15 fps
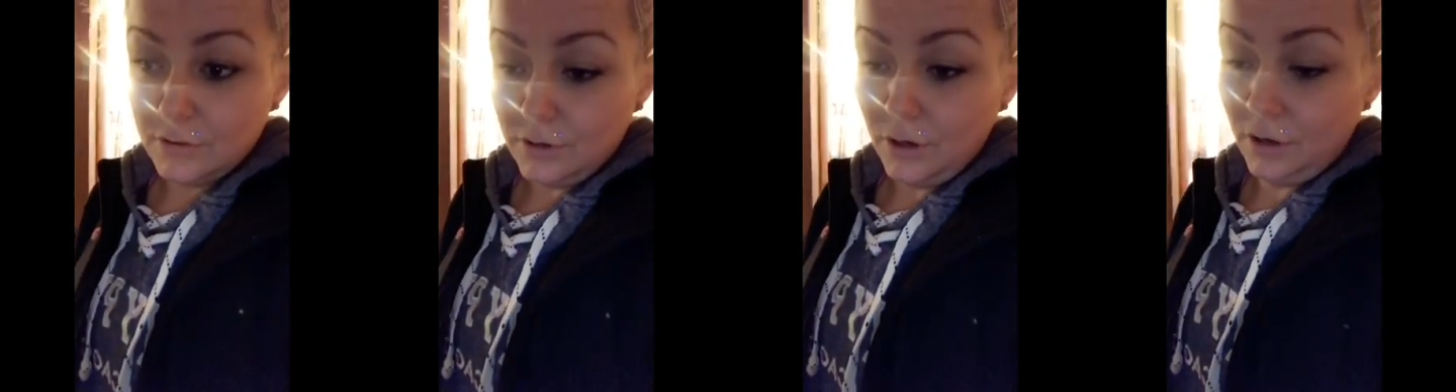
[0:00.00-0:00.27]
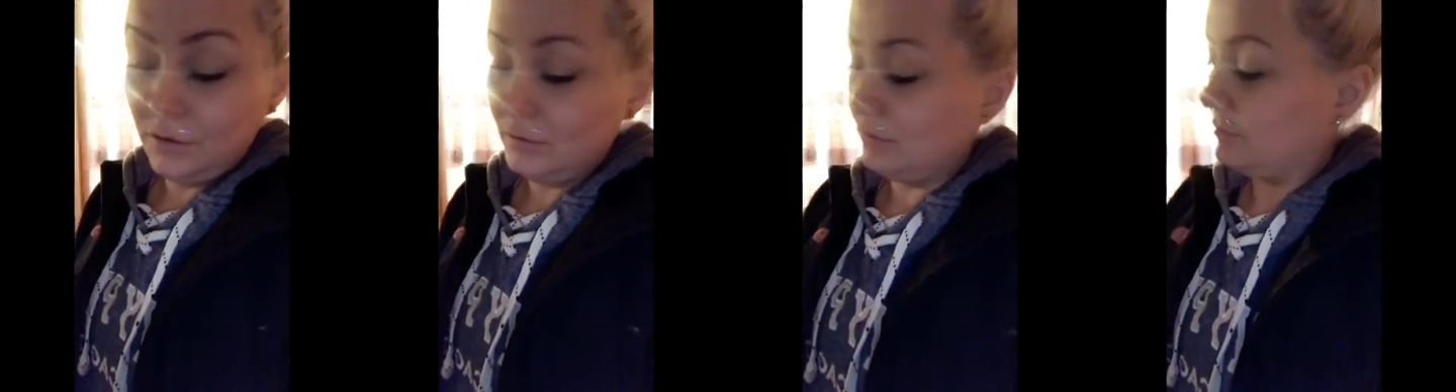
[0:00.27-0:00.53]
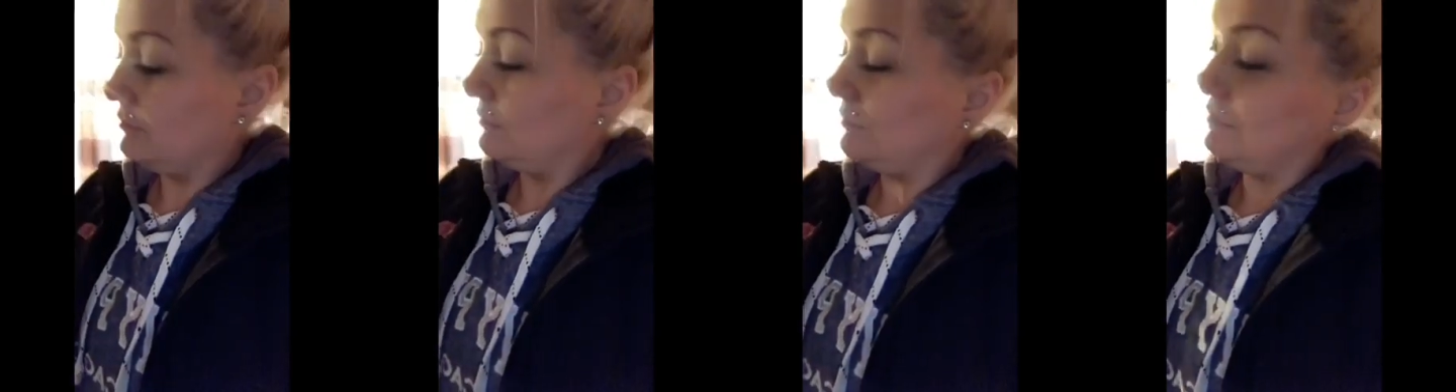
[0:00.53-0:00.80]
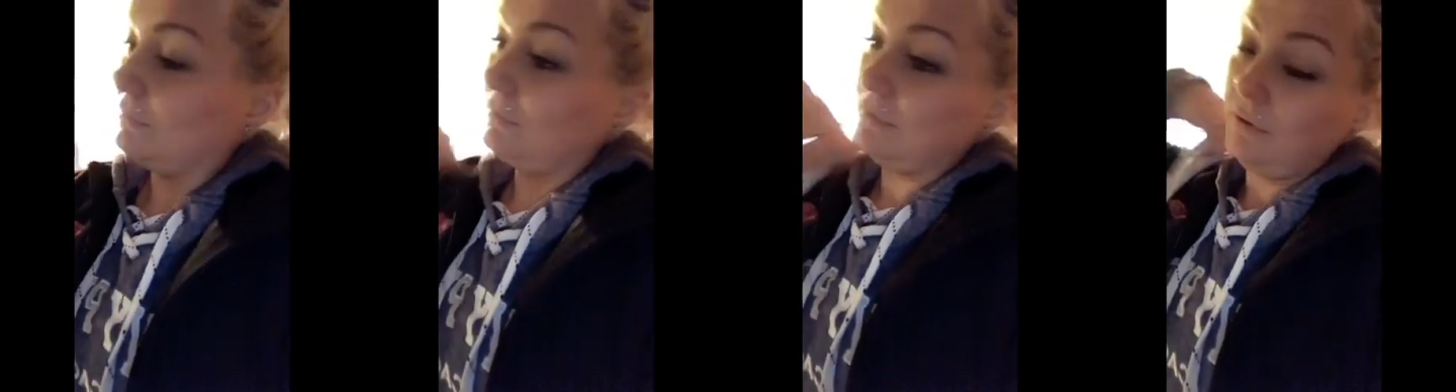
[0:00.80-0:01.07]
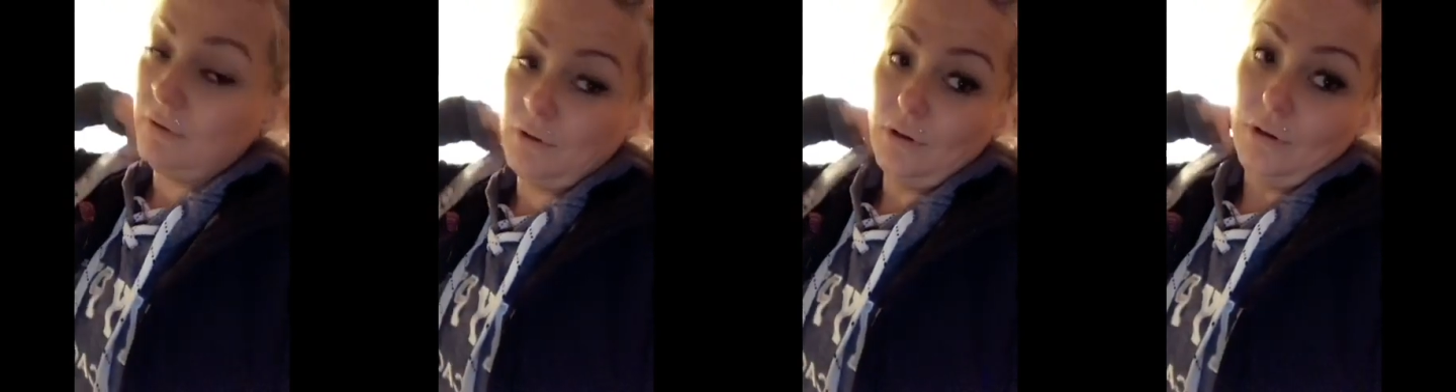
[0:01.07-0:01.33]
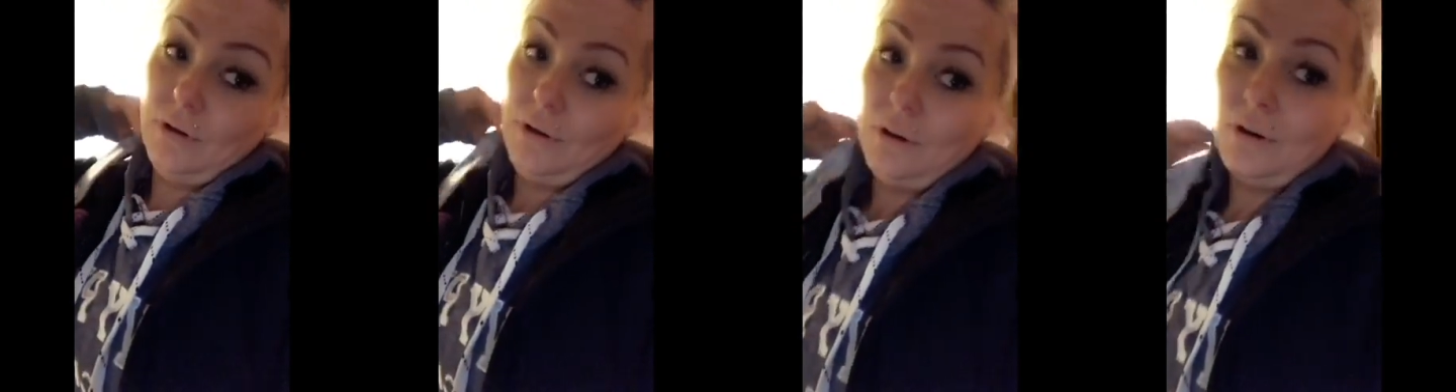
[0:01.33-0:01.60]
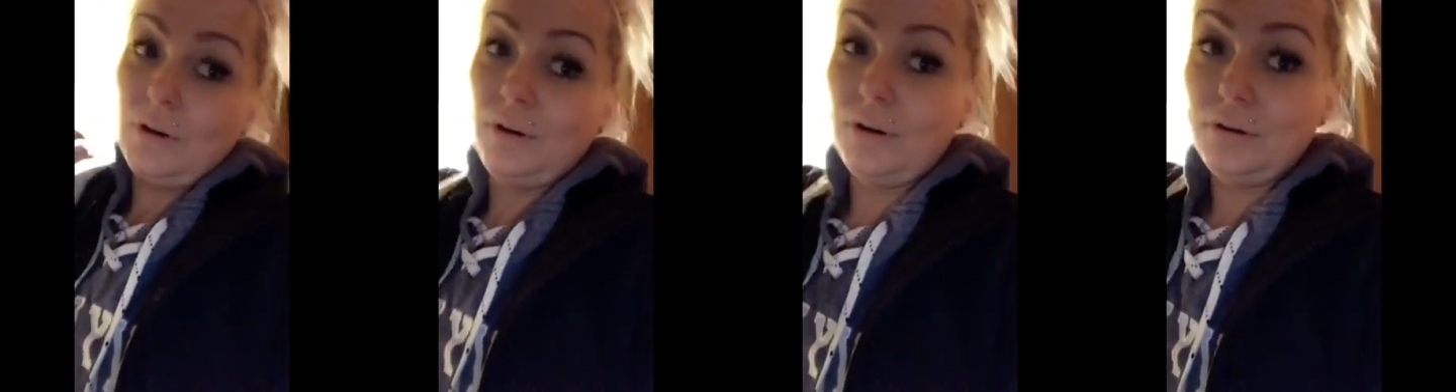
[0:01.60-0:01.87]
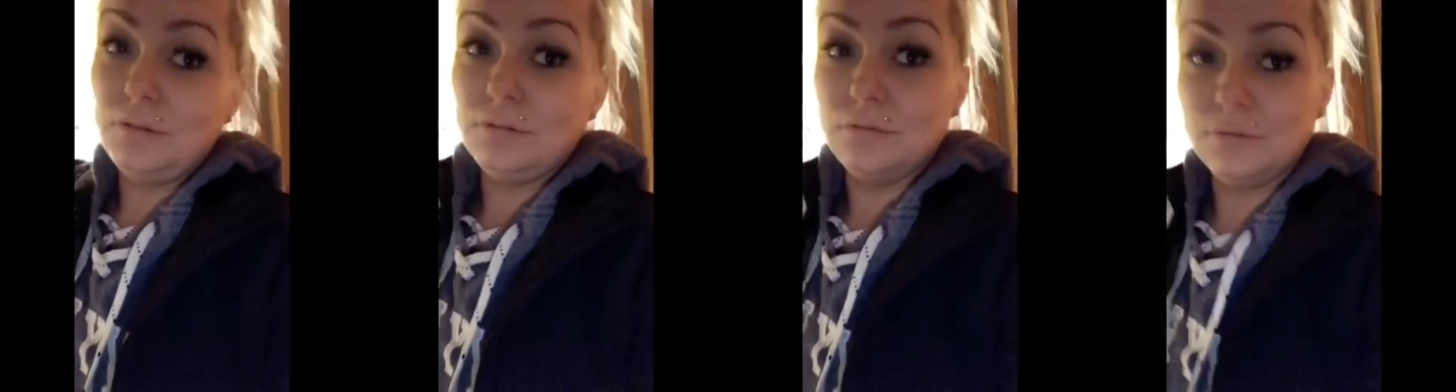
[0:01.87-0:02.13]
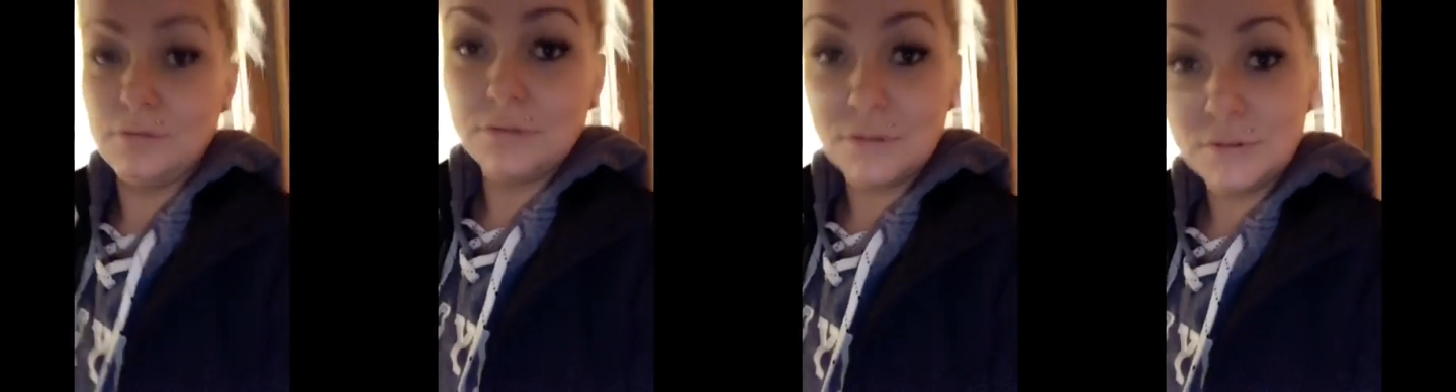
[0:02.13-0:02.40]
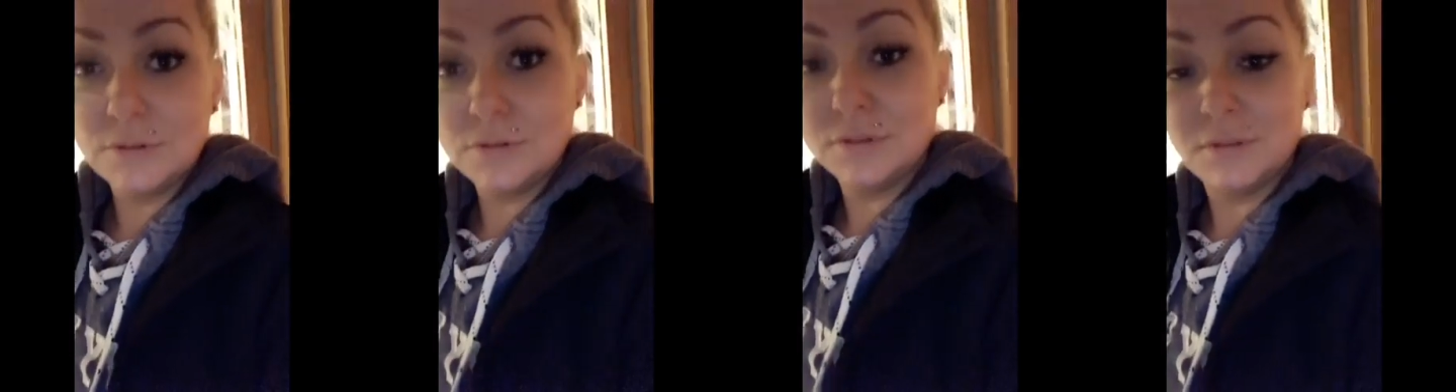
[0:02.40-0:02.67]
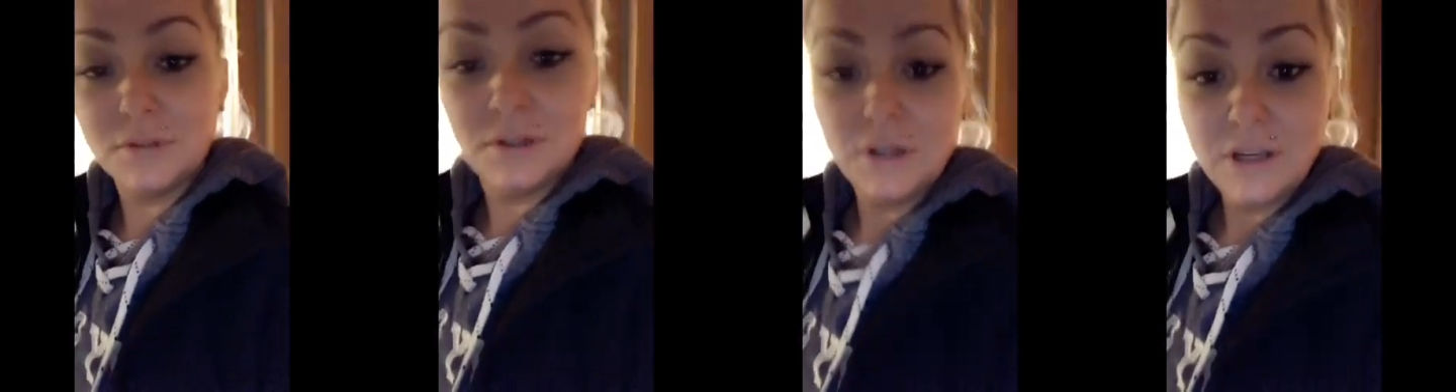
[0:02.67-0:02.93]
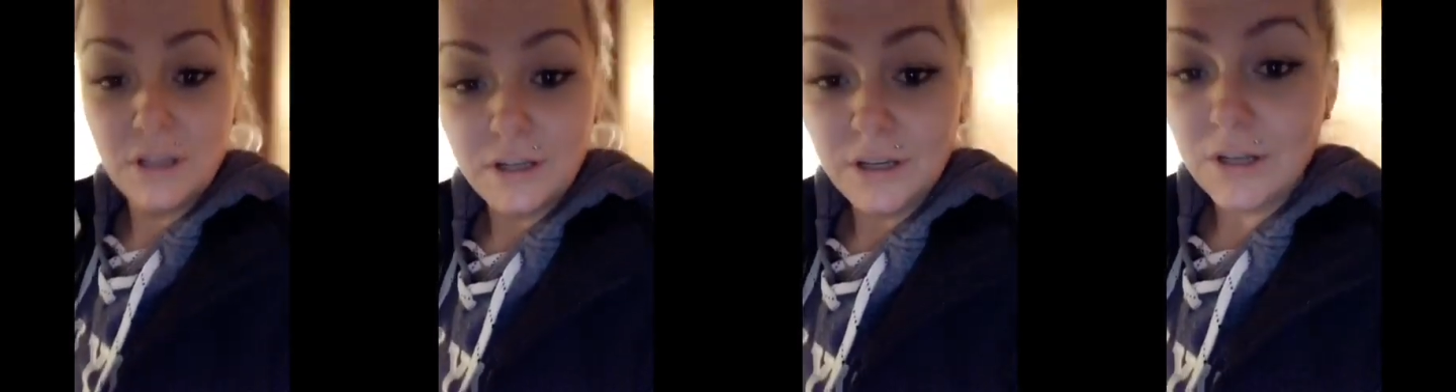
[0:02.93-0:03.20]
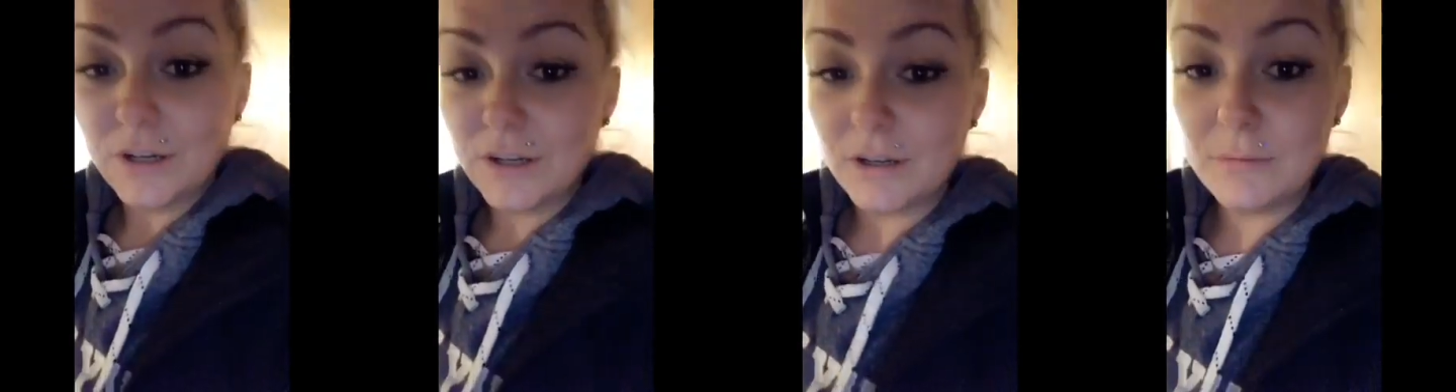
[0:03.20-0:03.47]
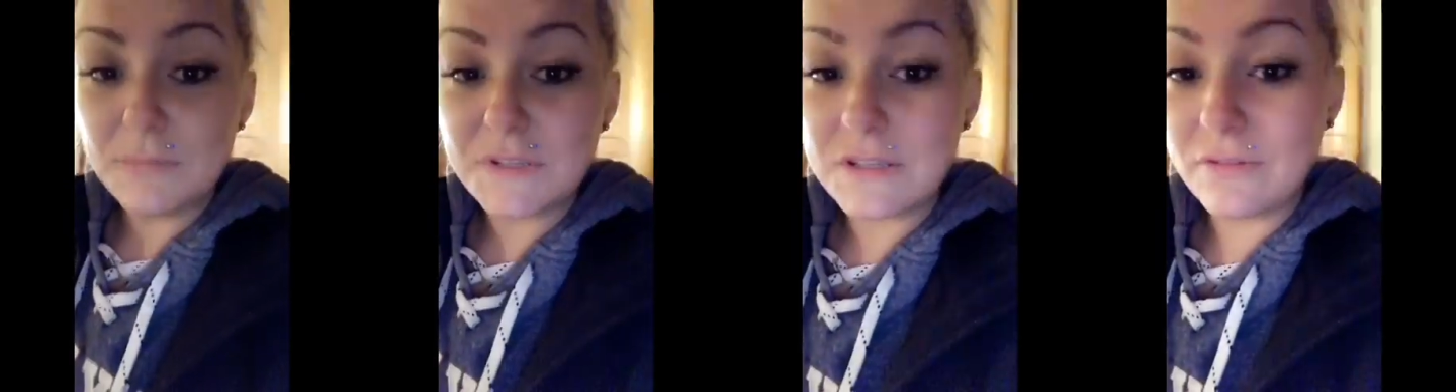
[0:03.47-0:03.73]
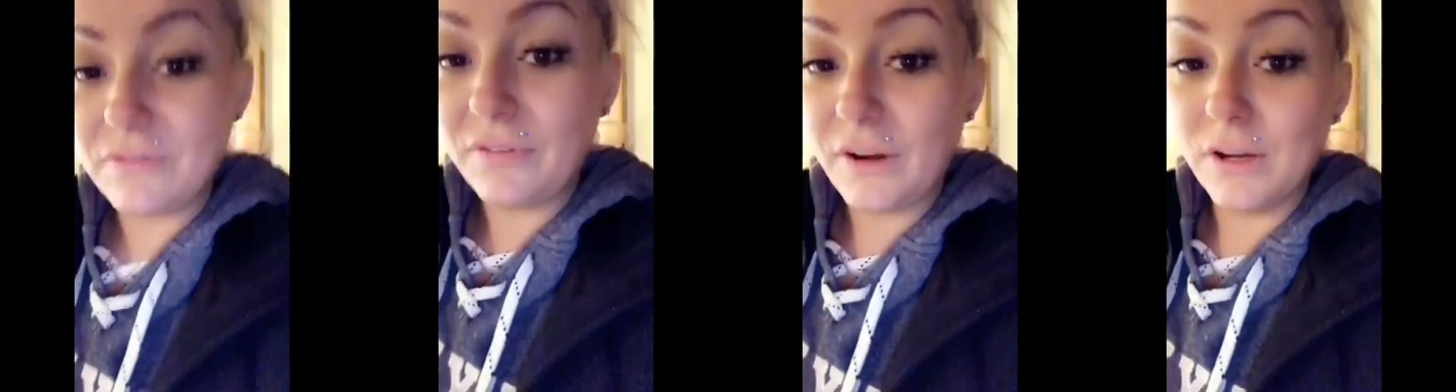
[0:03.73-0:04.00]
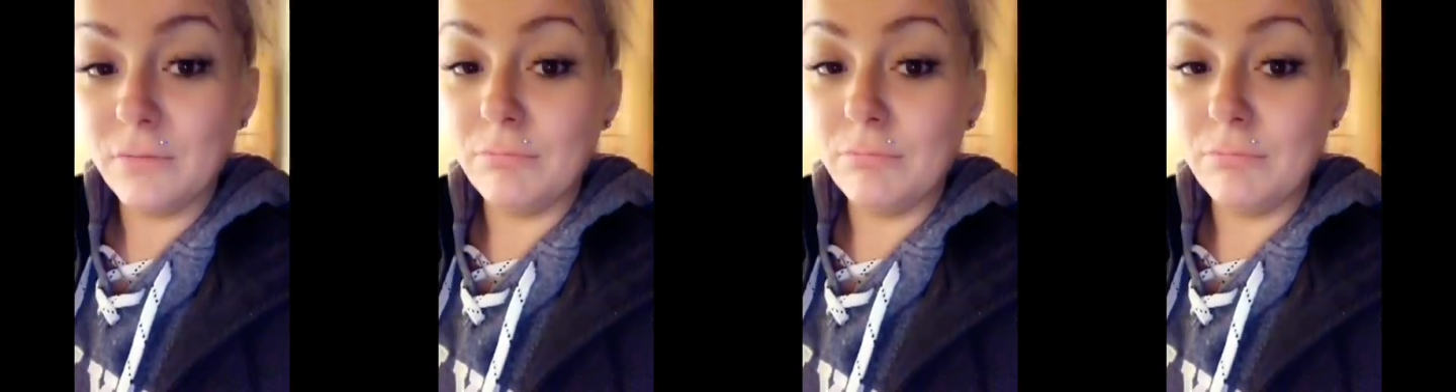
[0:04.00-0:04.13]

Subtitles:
Oh. Oh, here comes the fun.